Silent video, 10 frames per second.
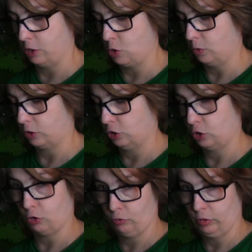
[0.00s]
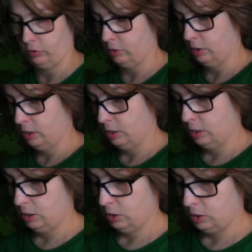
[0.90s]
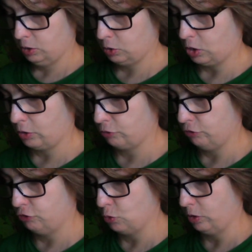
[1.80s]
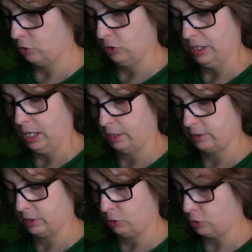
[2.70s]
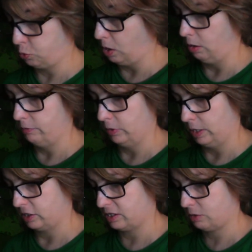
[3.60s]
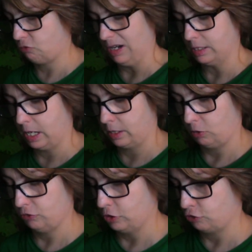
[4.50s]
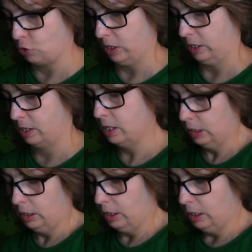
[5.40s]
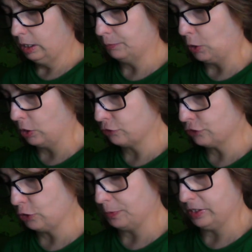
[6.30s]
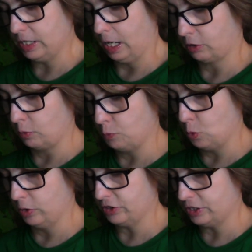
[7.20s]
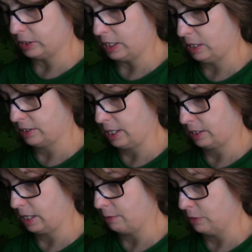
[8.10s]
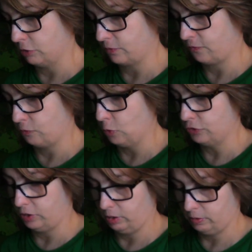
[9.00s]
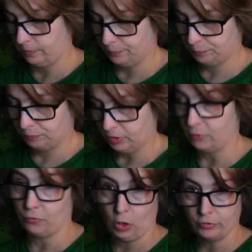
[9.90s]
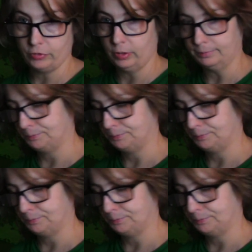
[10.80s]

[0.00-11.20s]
no one could look her and look on her and joy. Her legs, and there are twelve, are like great tentacles, unjointed, and upon her serpent necks are borne six heads like nightmares of ferocity, of ferocity.